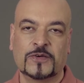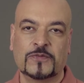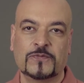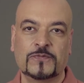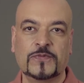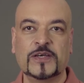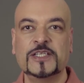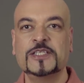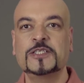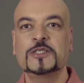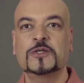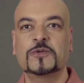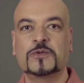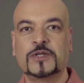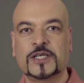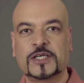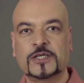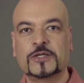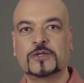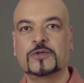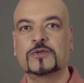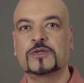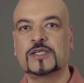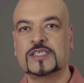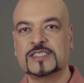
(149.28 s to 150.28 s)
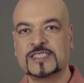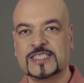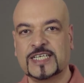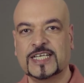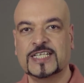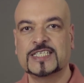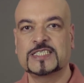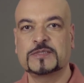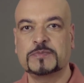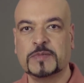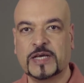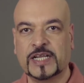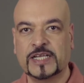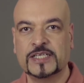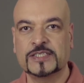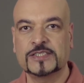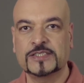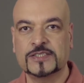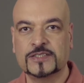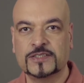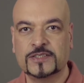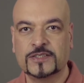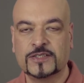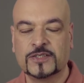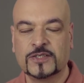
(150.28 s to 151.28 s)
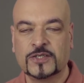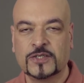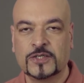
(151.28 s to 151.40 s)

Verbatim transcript: When you recruit a sales manager,